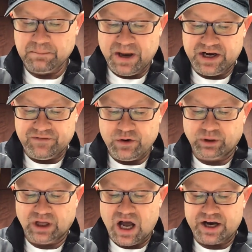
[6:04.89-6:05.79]
Many of you
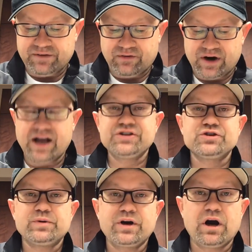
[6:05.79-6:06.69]
are longing for
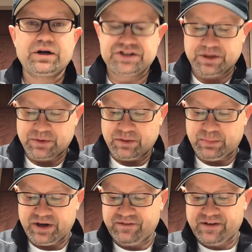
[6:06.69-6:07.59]
answers regarding some of the
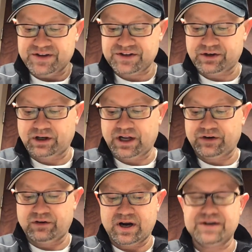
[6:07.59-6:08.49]
big events that are on
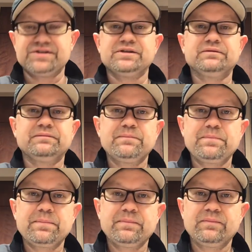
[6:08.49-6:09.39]
the horizon.
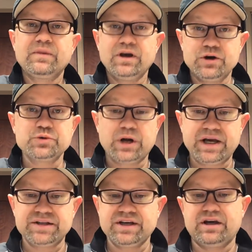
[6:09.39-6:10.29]
Here's what
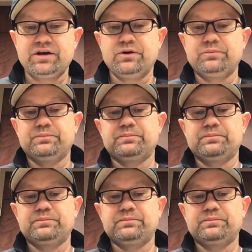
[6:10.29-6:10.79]
I can tell you.